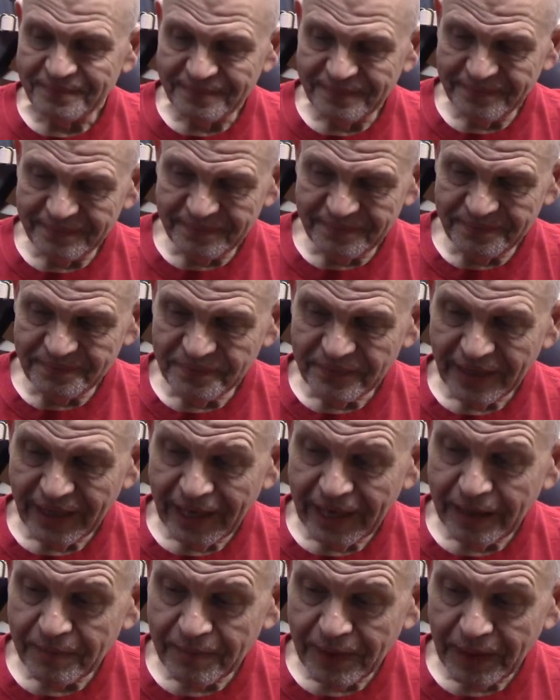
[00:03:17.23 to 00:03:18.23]
and
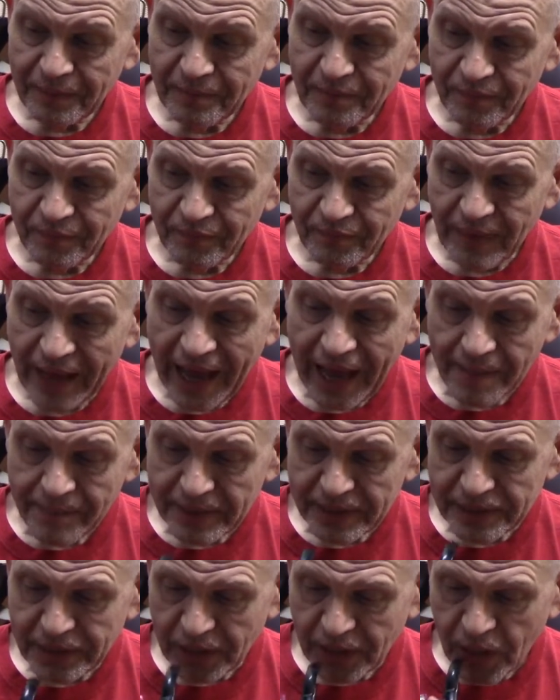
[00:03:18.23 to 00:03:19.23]
I'm, I'm happy
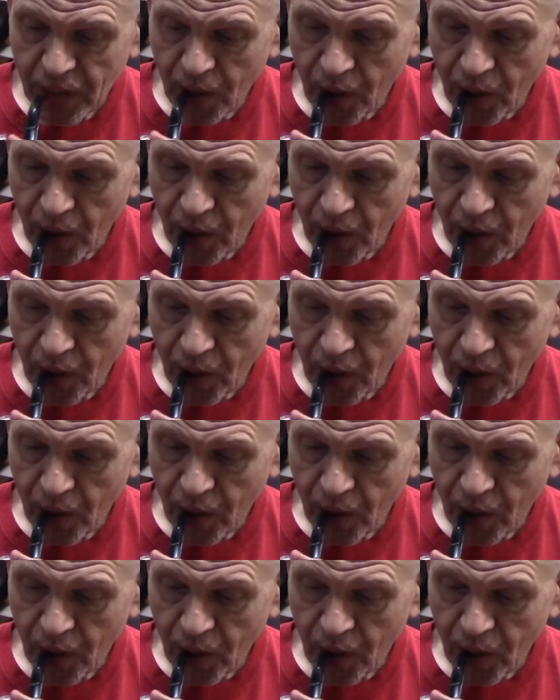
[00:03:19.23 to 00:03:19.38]
today